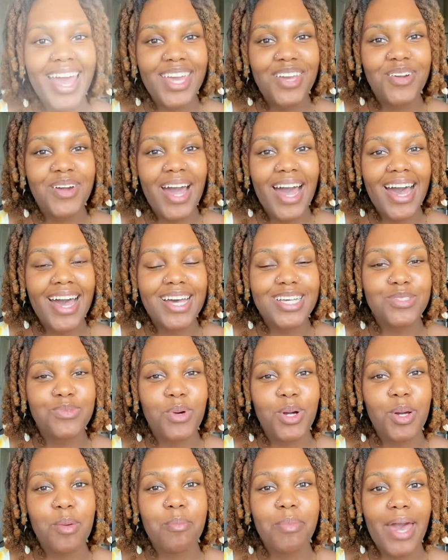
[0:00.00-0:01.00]
you guys,
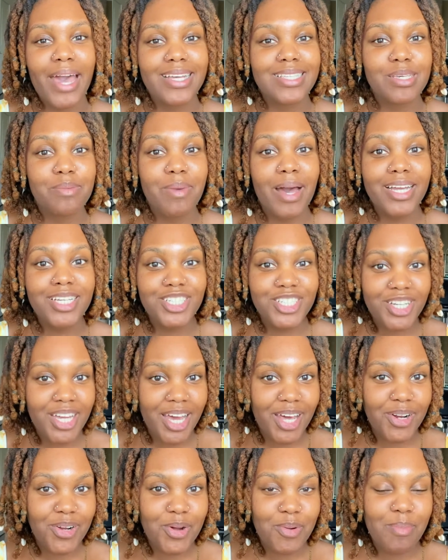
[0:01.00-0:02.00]
welcome back to my
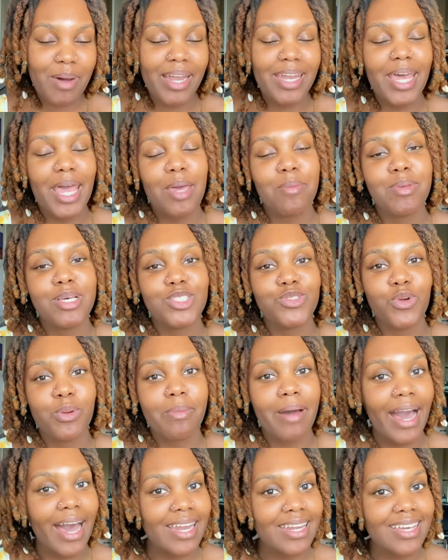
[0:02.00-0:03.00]
channel. My name is
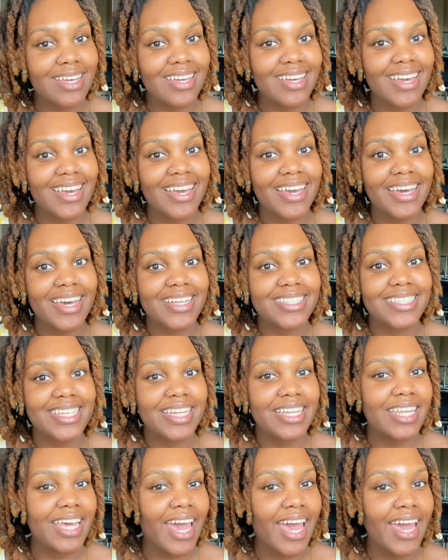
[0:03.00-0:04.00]
Romani, and
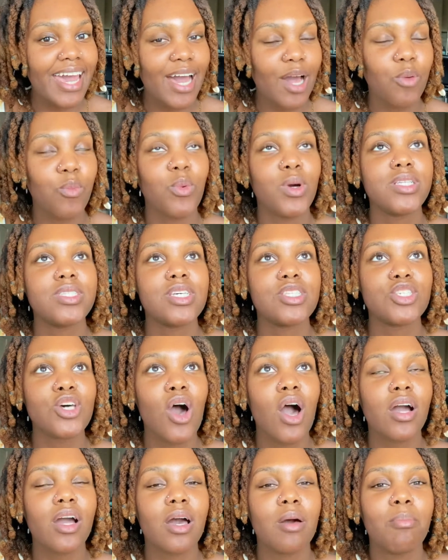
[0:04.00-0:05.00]
today I want to
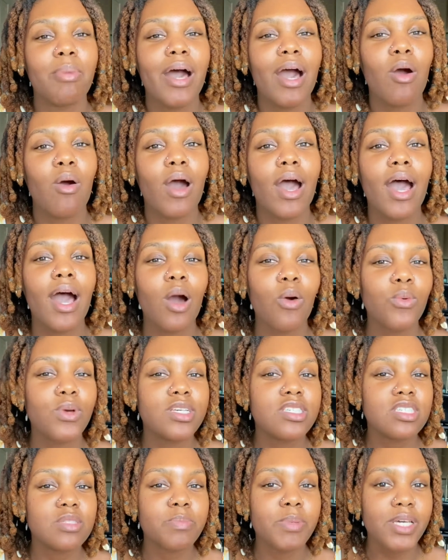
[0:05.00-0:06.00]
talk about how we
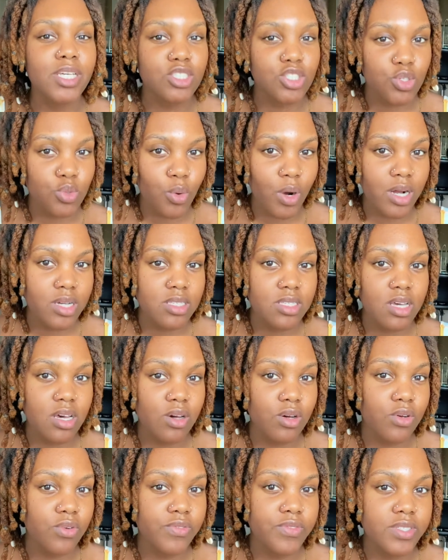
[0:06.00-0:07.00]
speak to
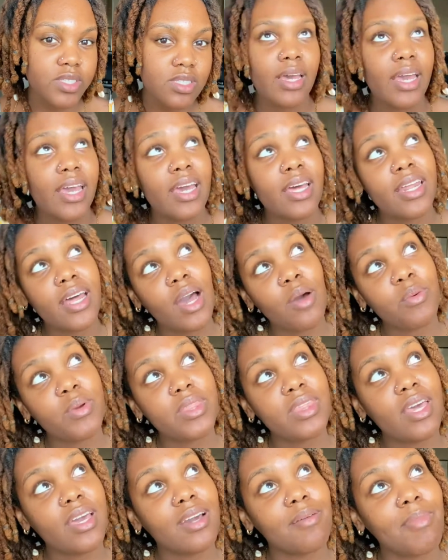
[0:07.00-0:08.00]
ourselves and how we
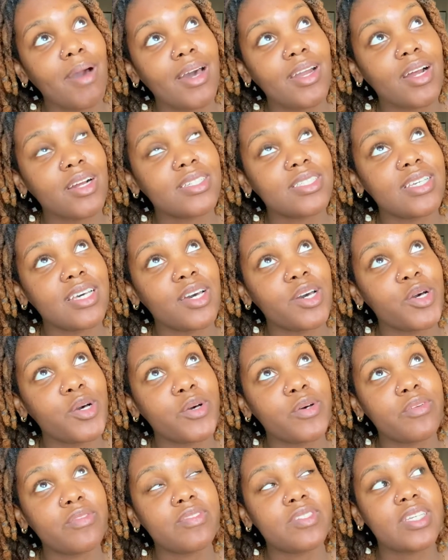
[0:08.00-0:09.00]
think about
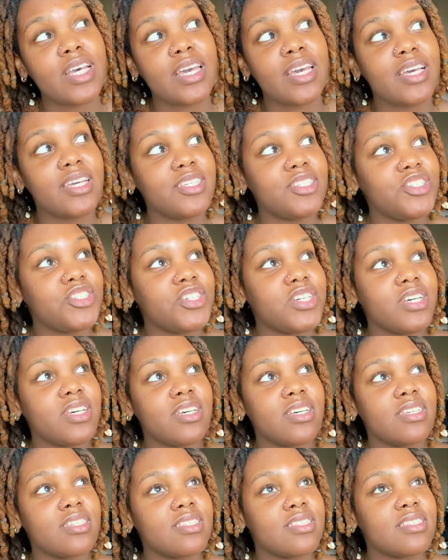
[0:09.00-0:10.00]
ourselves and just